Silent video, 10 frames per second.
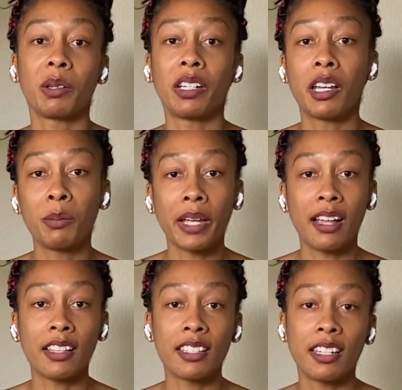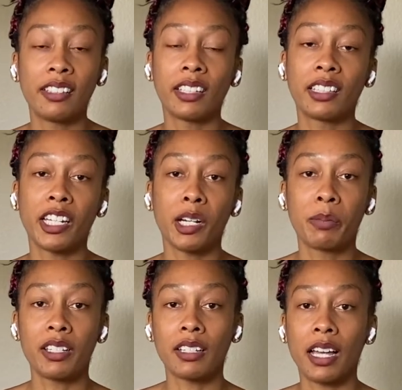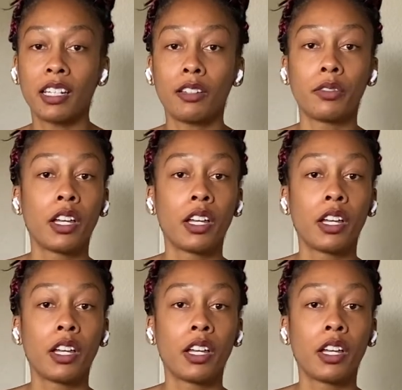in unbalancing, the therapist kind of